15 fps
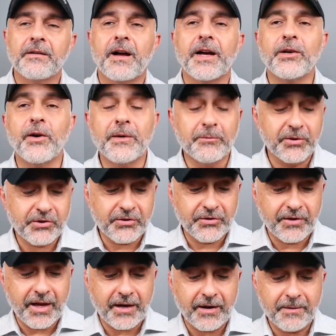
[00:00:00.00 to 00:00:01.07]
I know I
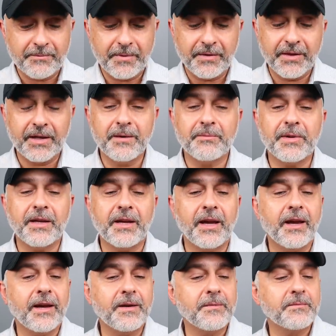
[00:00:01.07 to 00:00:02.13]
butchered that up. Then it
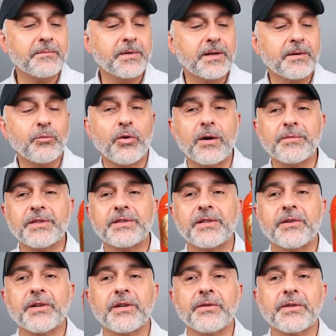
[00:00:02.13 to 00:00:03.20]
became uh, Bois
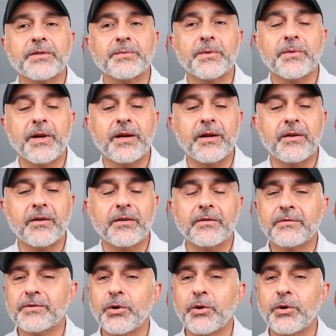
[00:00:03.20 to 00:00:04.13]
Mystérieux, this one right here.